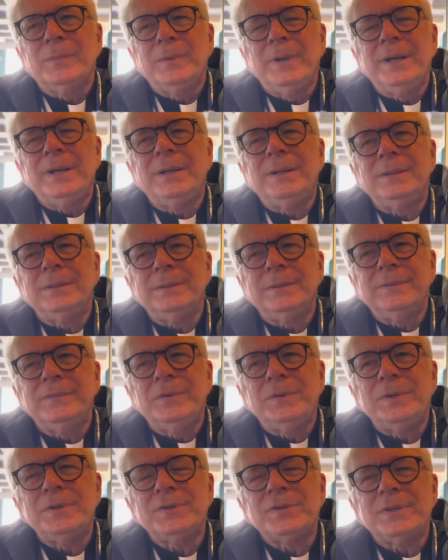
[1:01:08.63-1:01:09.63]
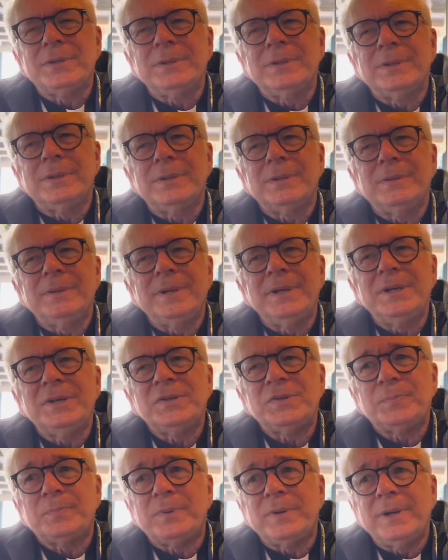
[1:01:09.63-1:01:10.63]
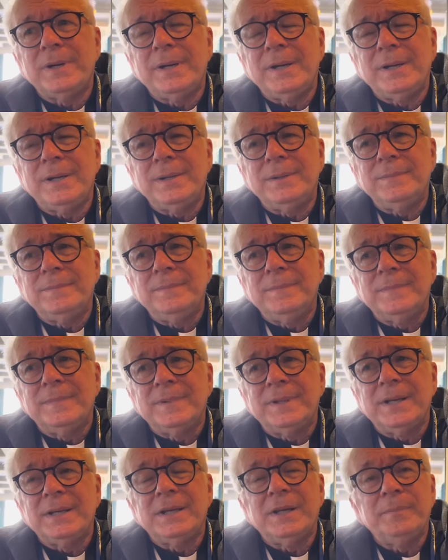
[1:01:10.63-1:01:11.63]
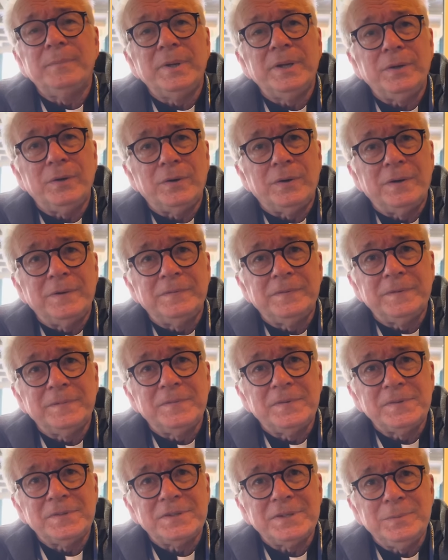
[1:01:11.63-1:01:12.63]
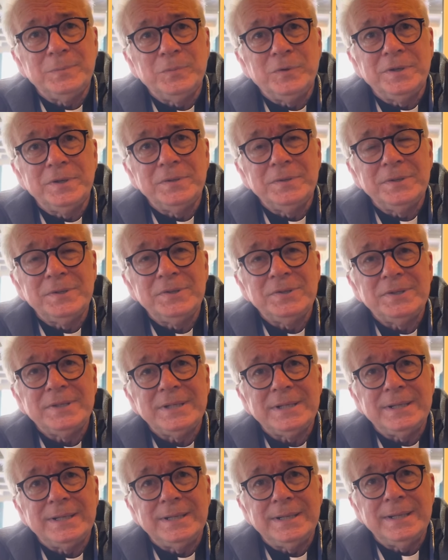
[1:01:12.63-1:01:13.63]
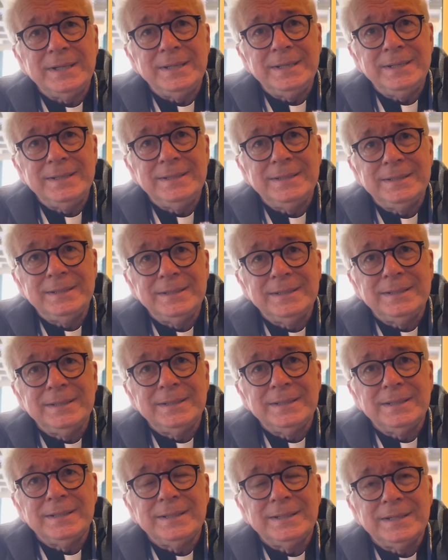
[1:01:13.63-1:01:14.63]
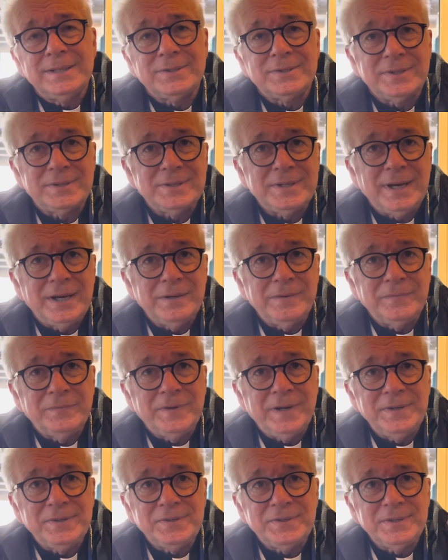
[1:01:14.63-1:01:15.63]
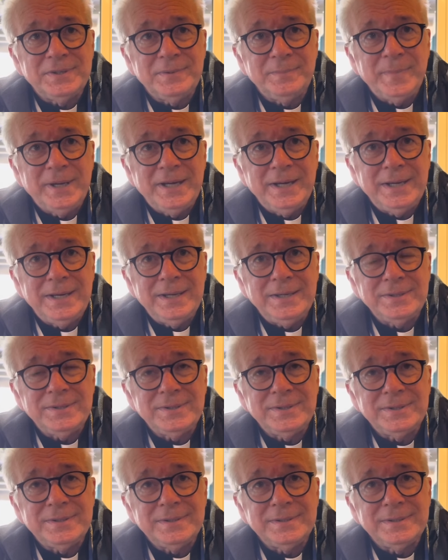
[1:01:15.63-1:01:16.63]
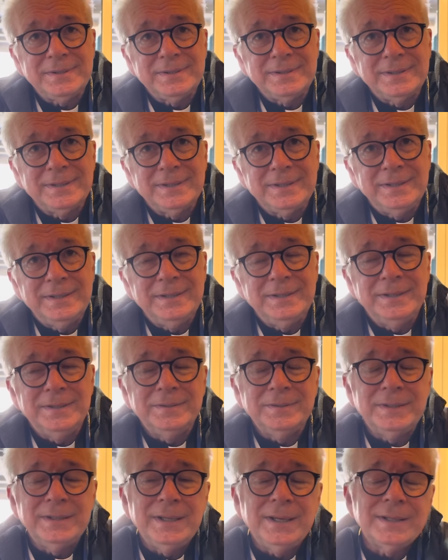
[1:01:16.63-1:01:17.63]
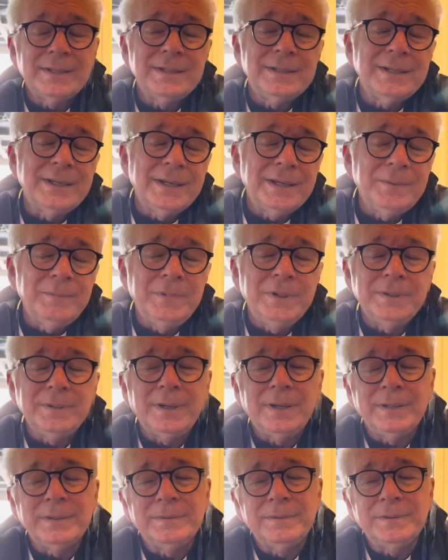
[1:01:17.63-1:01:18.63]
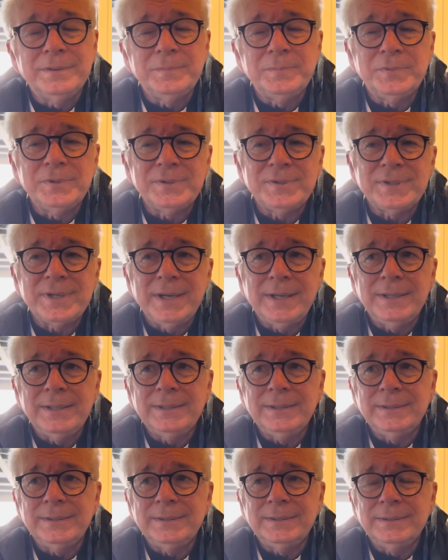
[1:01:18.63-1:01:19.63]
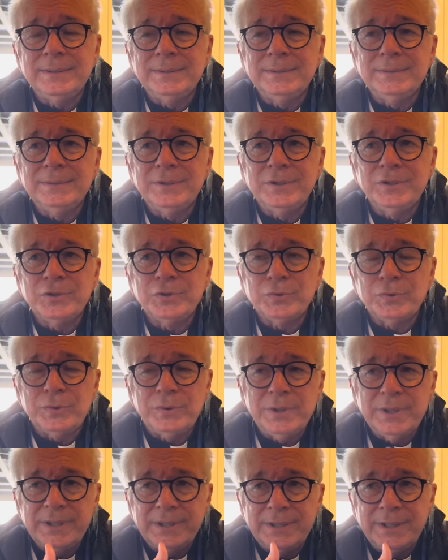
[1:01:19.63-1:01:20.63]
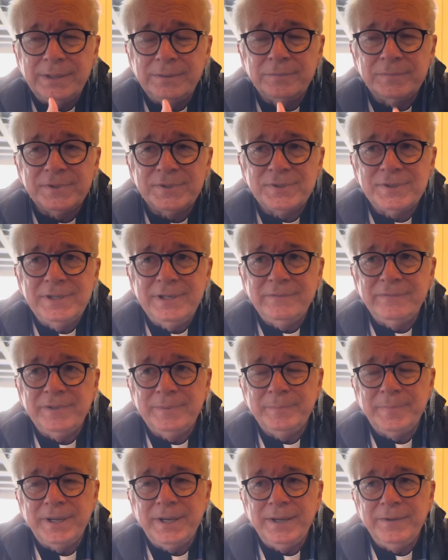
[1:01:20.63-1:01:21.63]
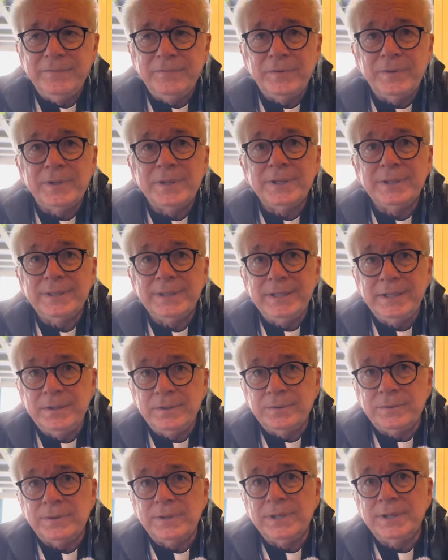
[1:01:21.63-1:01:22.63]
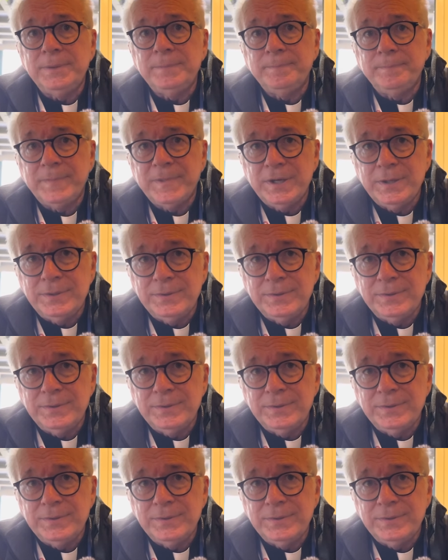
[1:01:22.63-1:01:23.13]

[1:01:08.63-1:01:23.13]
Well, of course, the greatest prayer mm-hmm. that can be offered for someone who has died mm-hmm. is the sacrifice of the Mass. Mm-hmm. You know, the other day our group was at a talk that was given by Father Leon, mm-hmm.